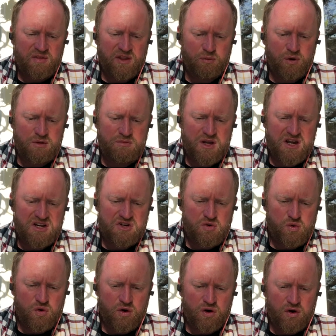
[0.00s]
that we may
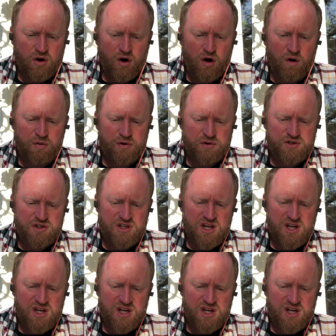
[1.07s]
ignore all those